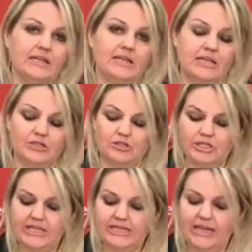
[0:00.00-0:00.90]
in
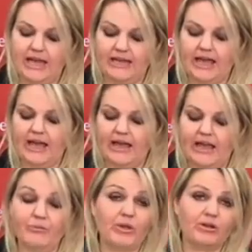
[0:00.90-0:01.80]
looking at
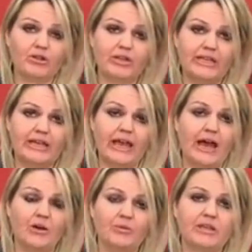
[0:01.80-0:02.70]
and we are looking at
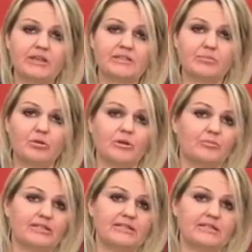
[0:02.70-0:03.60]
how we can support
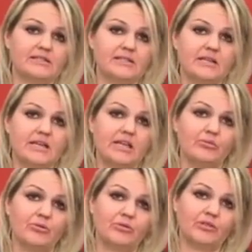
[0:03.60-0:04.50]
business in
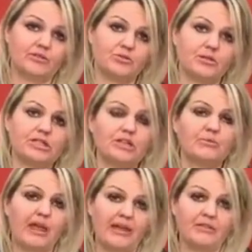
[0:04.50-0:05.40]
both the short
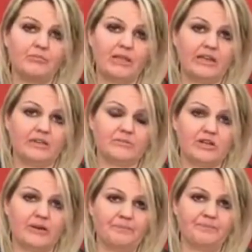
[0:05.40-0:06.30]
term and the medium
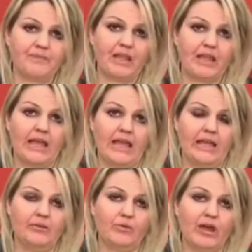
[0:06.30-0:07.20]
term
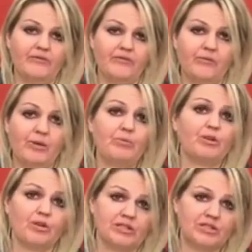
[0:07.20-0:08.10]
and uh, we will
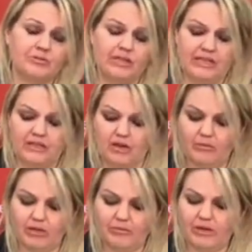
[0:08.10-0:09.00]
look to
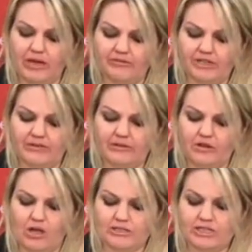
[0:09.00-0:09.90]
economic recovery in the
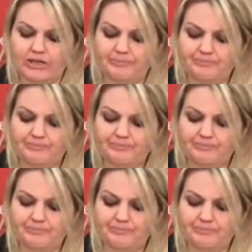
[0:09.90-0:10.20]
long term.